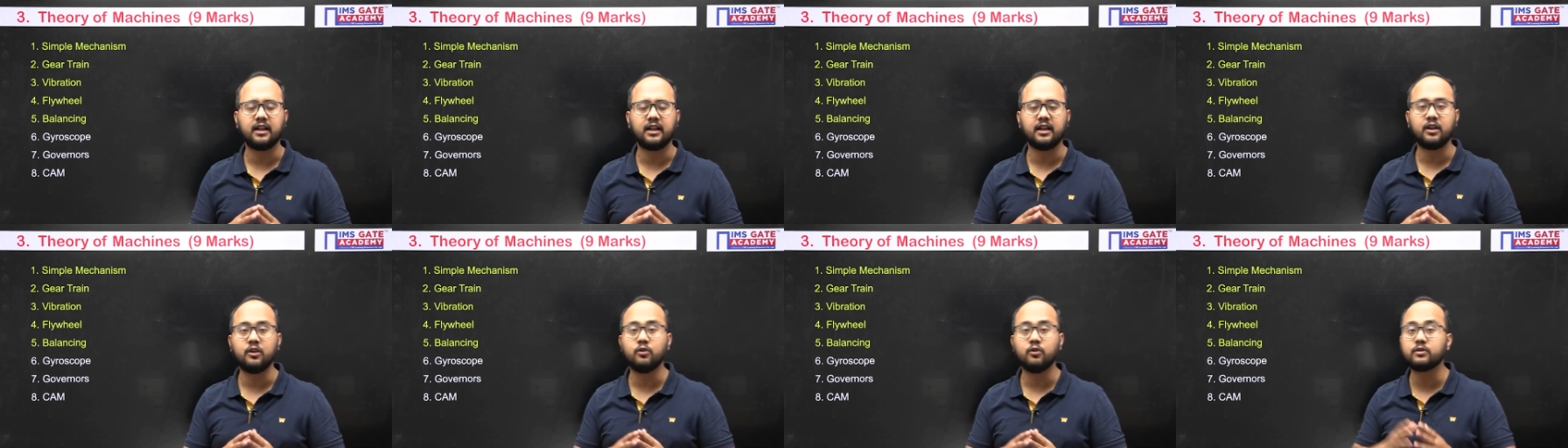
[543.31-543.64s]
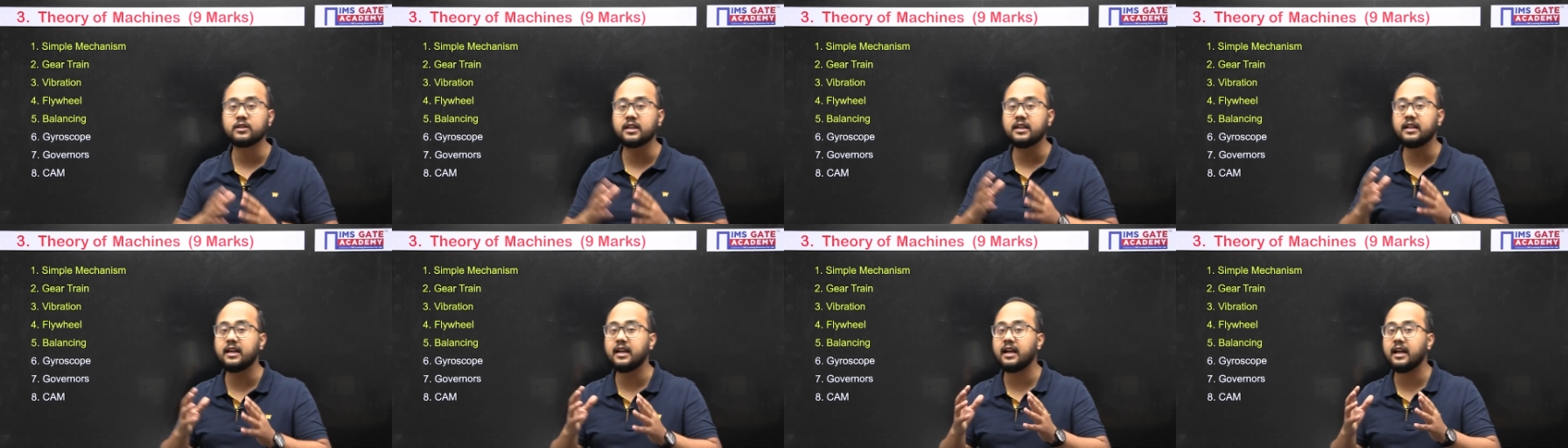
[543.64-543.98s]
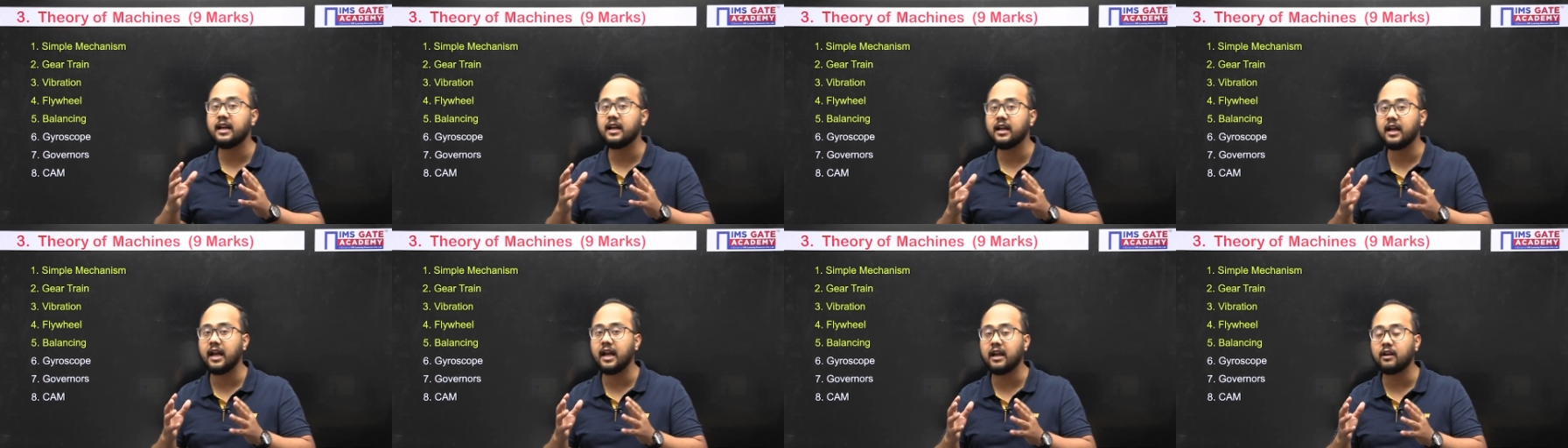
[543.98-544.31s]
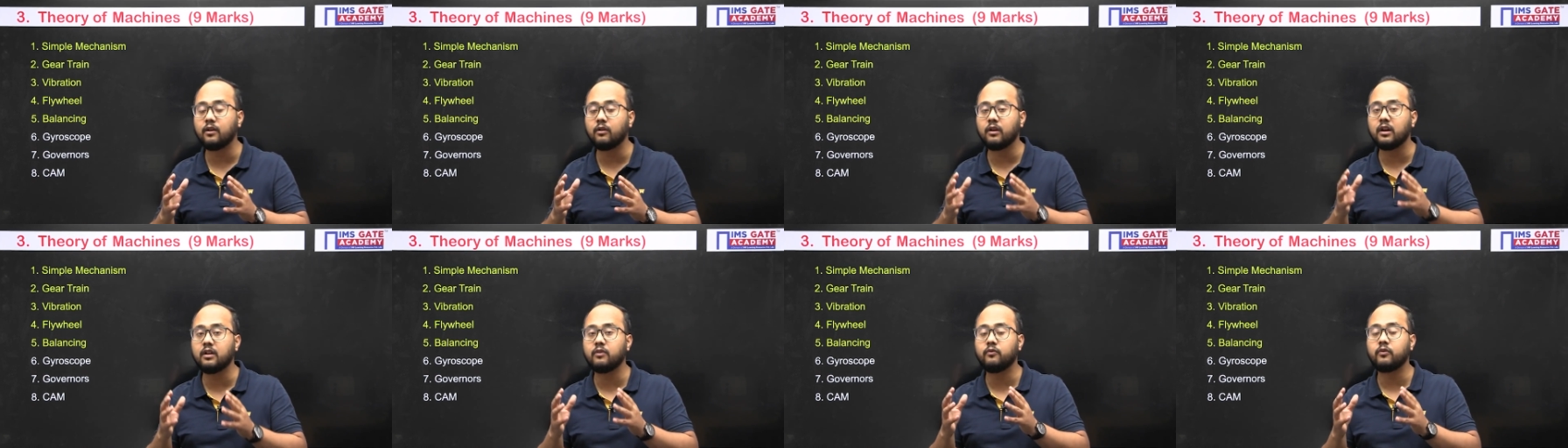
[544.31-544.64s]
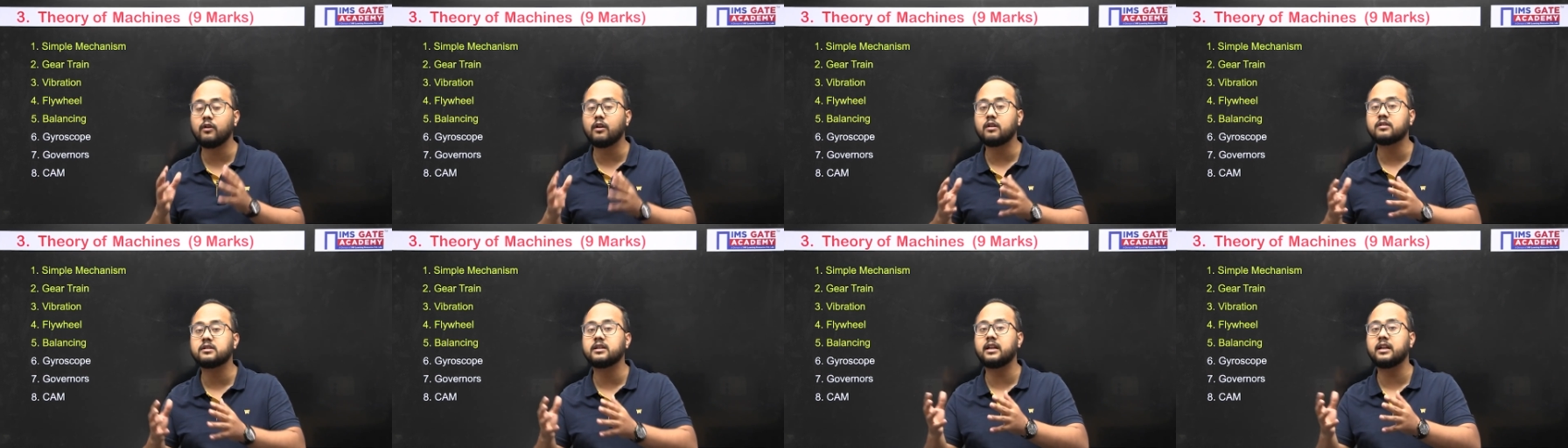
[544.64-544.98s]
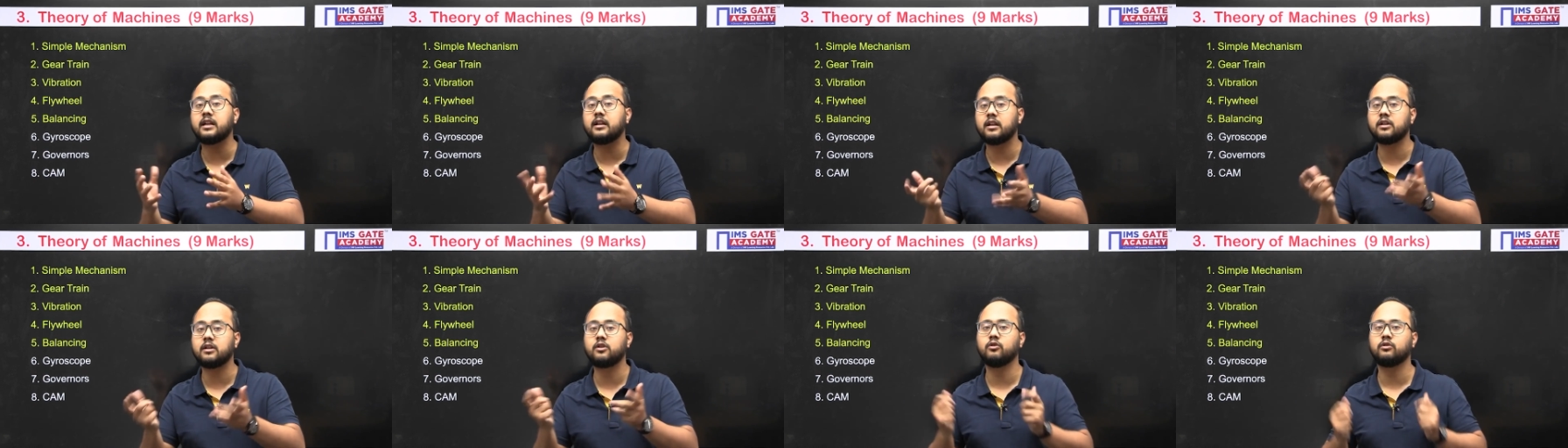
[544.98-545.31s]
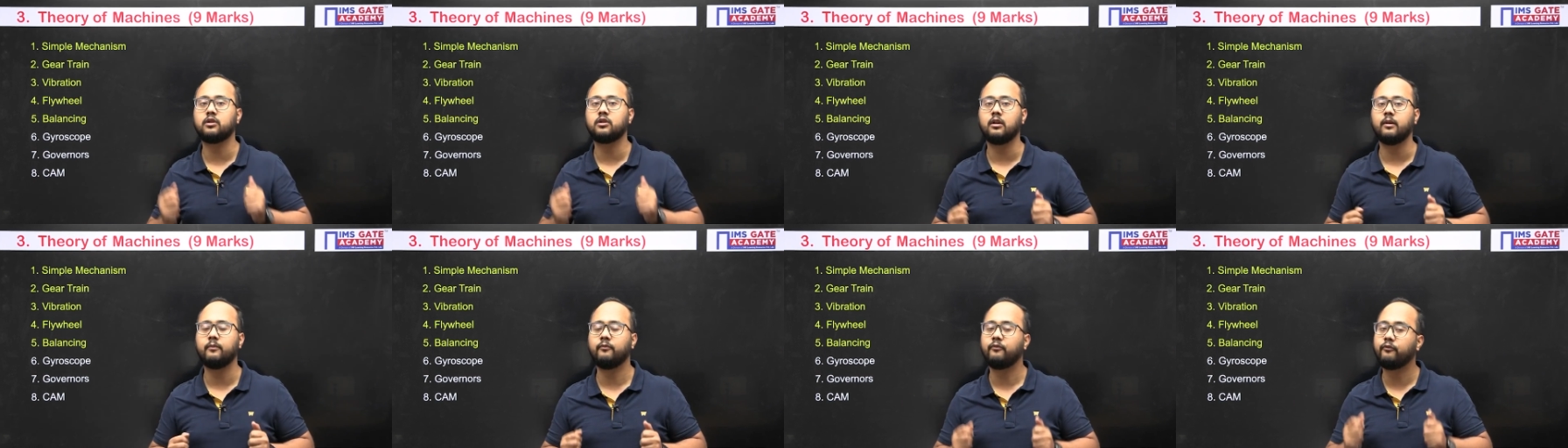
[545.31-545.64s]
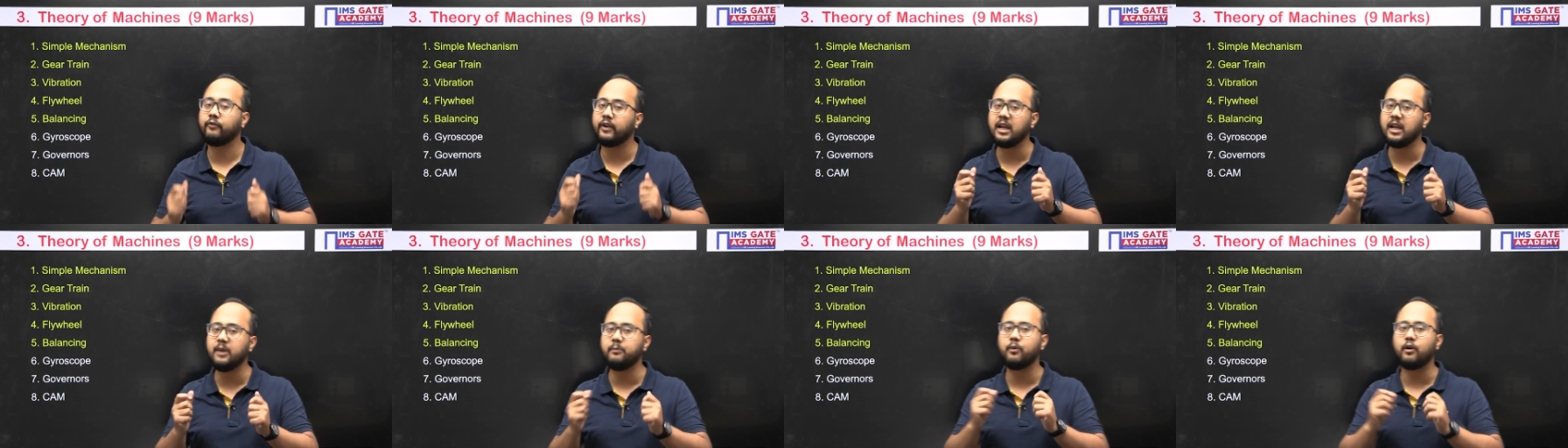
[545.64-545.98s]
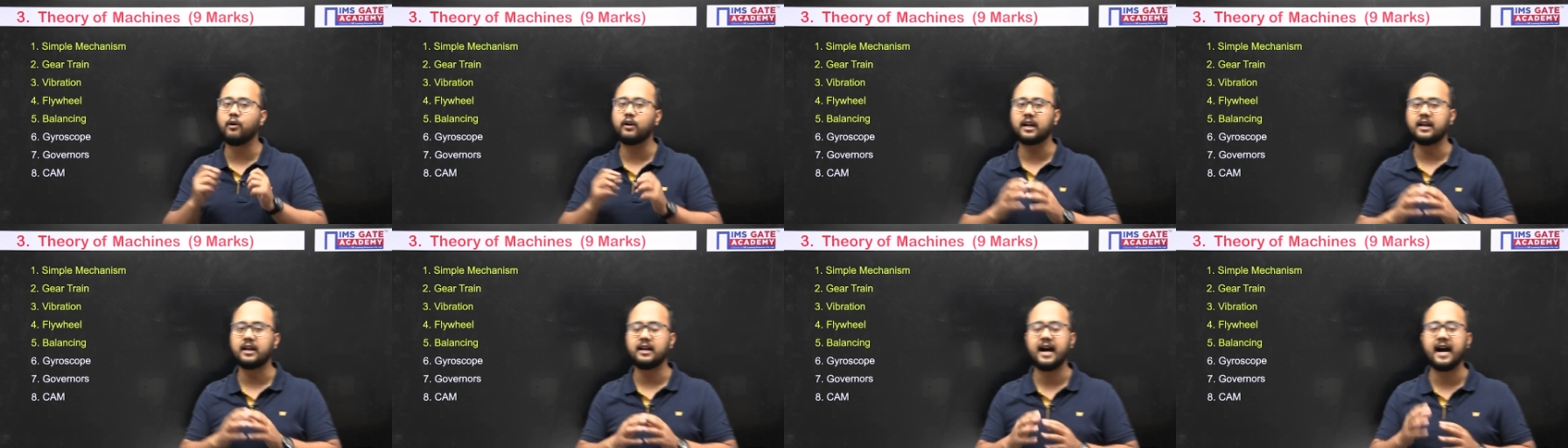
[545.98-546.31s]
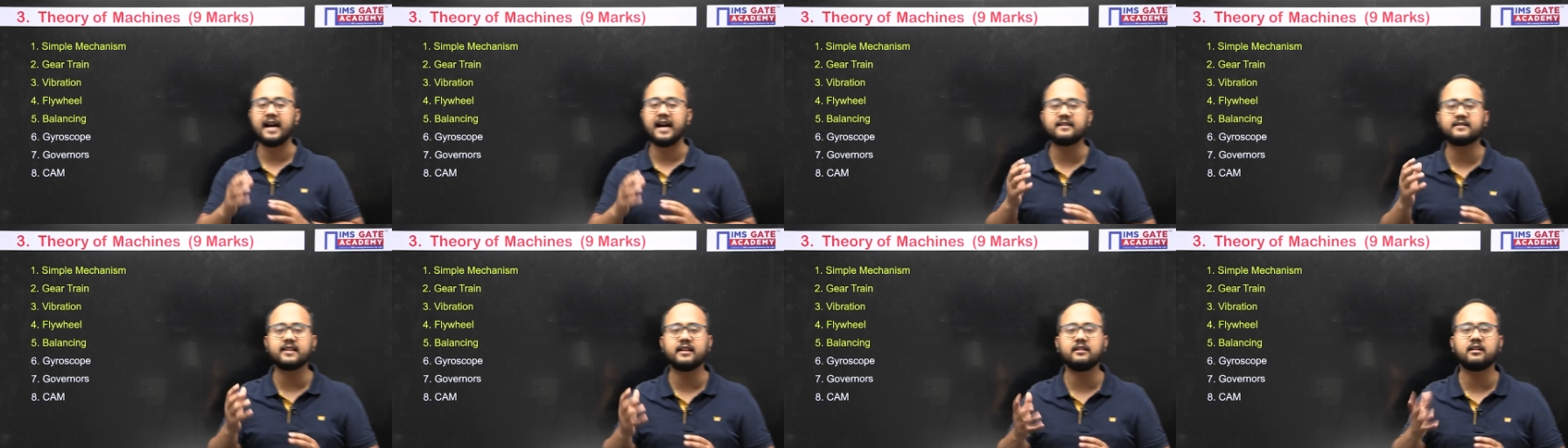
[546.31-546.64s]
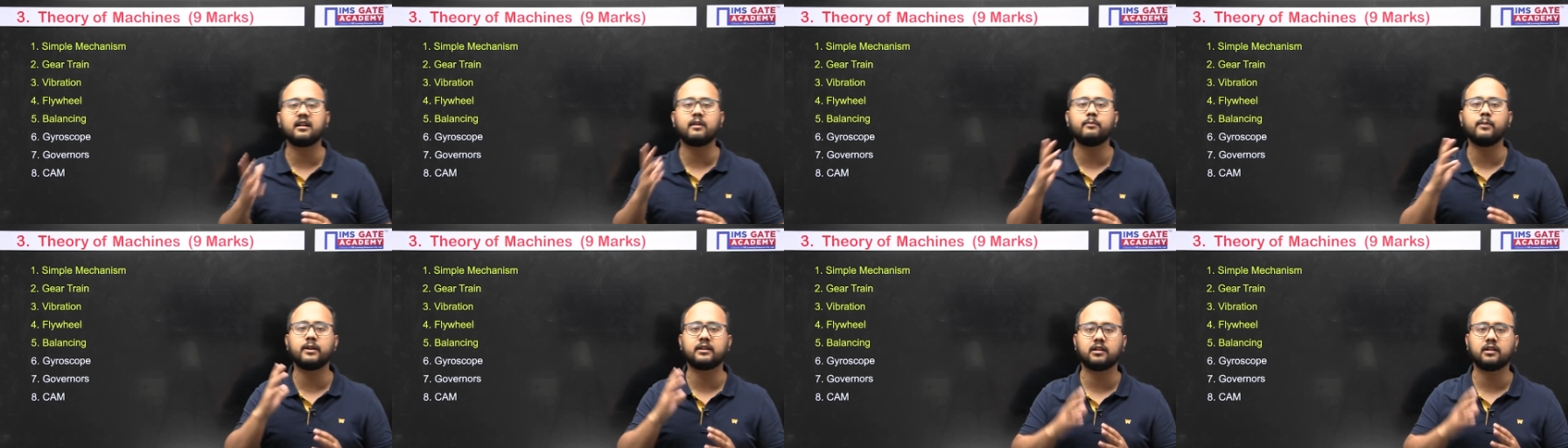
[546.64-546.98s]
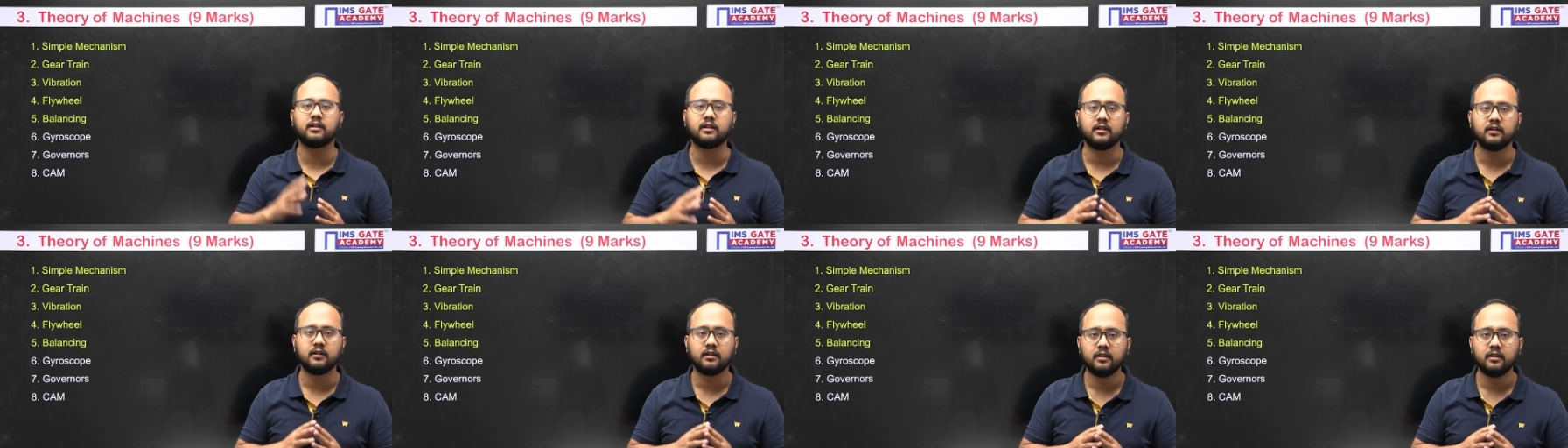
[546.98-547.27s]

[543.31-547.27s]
using angular velocity ratio theorem. Very important. Icenter method.